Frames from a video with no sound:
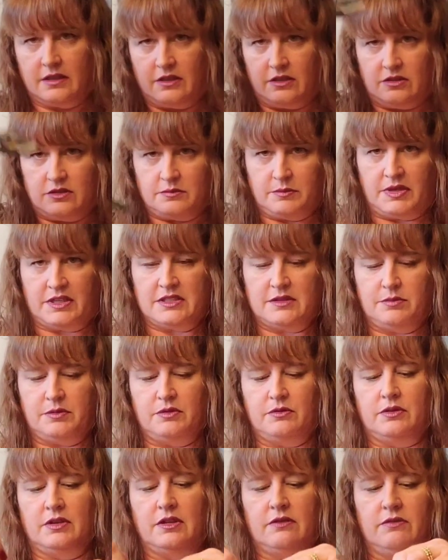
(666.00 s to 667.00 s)
Use my
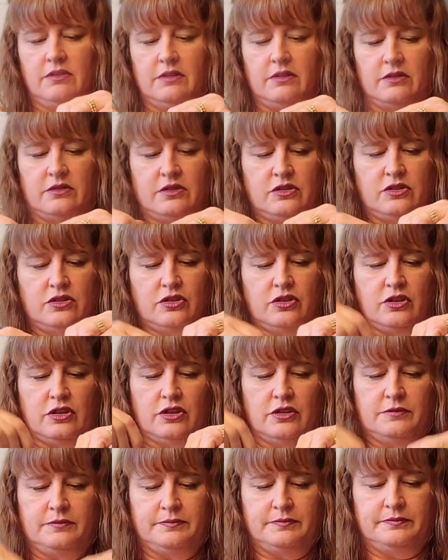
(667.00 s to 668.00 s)
spoon, give it a little
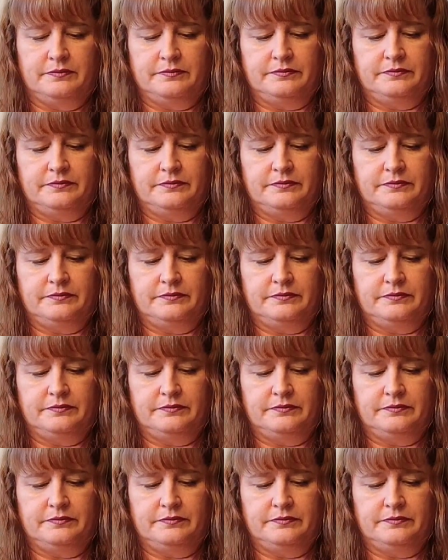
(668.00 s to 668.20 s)
stir.